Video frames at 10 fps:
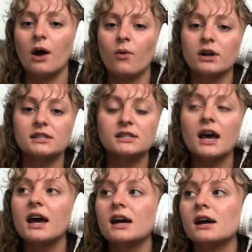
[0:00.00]
I want to
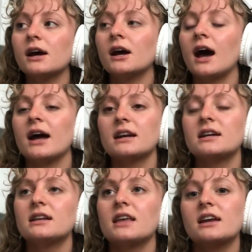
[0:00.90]
say,
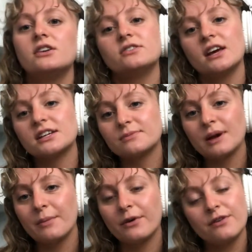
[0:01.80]
and then you take some
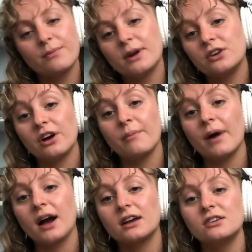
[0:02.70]
time away from it, you come
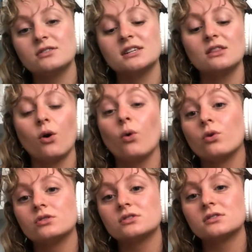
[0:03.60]
back and you see the
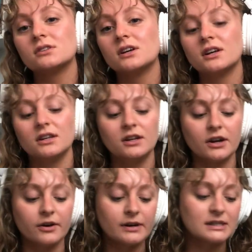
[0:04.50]
holes. You
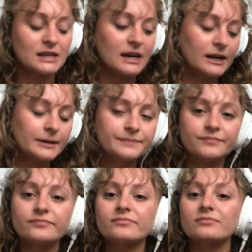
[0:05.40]
know, it's like
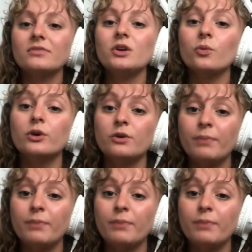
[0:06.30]
when you